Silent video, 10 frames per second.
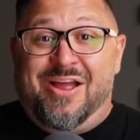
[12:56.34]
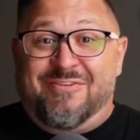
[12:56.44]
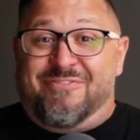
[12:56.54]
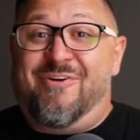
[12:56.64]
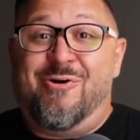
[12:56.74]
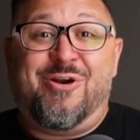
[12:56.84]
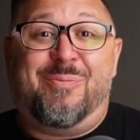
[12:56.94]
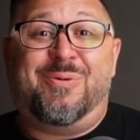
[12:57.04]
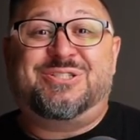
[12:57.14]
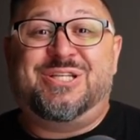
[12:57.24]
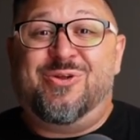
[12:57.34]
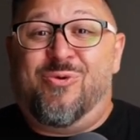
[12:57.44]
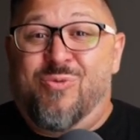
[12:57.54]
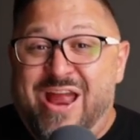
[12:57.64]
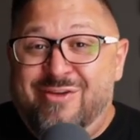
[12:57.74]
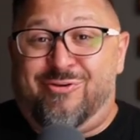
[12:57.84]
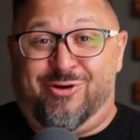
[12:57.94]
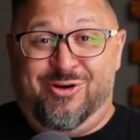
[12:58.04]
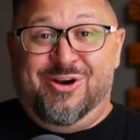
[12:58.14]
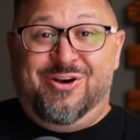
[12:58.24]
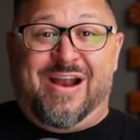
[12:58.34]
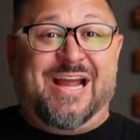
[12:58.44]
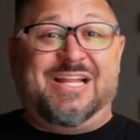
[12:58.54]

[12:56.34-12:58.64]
and phone number to the waiver, right?